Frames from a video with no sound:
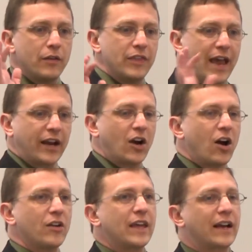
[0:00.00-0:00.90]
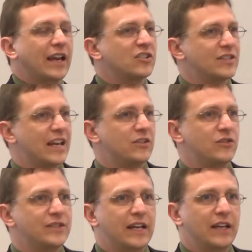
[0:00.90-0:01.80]
that car that catches that
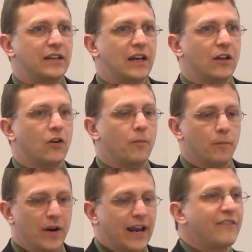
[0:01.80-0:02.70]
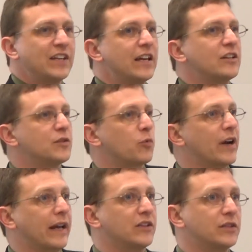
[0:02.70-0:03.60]
two second yellow might have to hit its
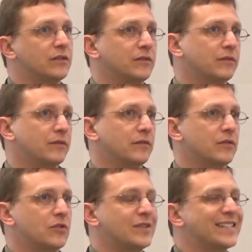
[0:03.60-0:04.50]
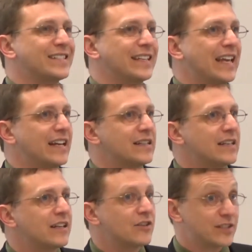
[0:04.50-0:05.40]
brakes so it doesn't get into
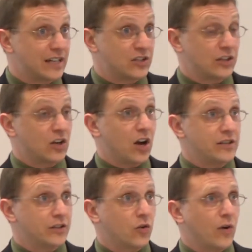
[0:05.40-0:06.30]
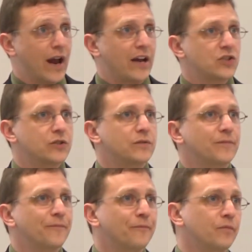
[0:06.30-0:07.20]
the intersection and cause a crash.
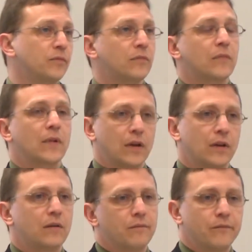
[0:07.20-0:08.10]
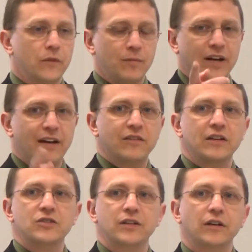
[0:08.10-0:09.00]
You might have an
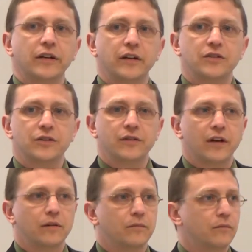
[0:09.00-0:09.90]
engineering issue there.